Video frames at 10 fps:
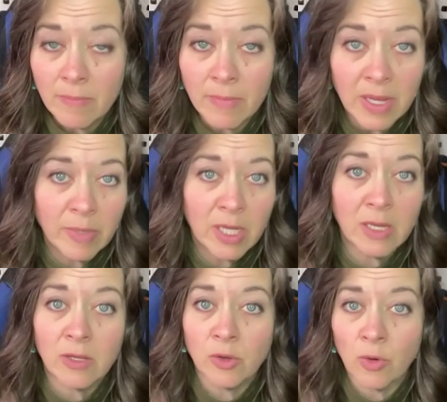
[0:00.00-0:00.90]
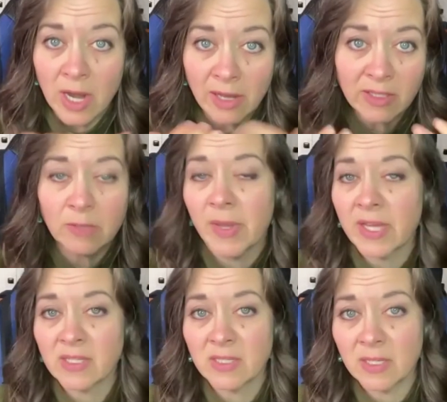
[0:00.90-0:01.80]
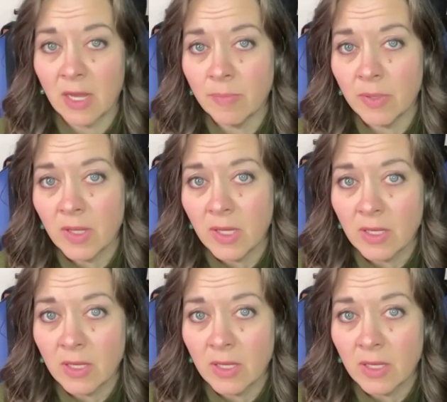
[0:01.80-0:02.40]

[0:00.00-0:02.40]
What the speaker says: maybe your next best step